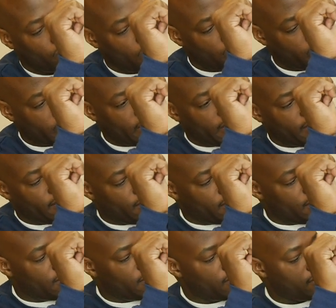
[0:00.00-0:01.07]
okay,
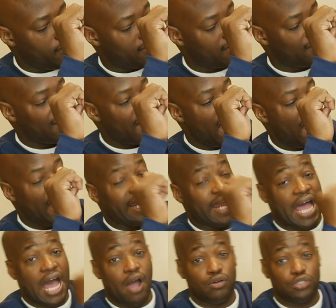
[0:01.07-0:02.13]
the slide
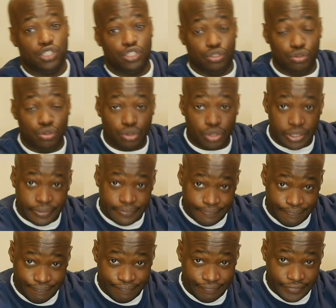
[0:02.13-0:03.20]
out drawer.
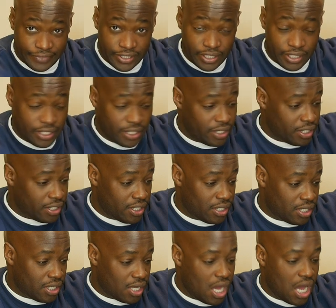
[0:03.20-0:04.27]

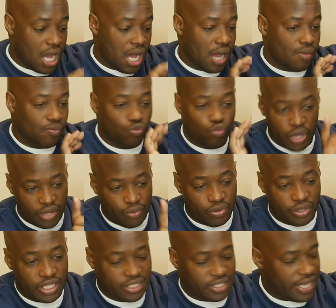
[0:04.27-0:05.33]
Wait,
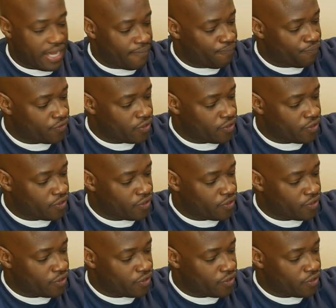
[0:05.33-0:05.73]
we'll get to that.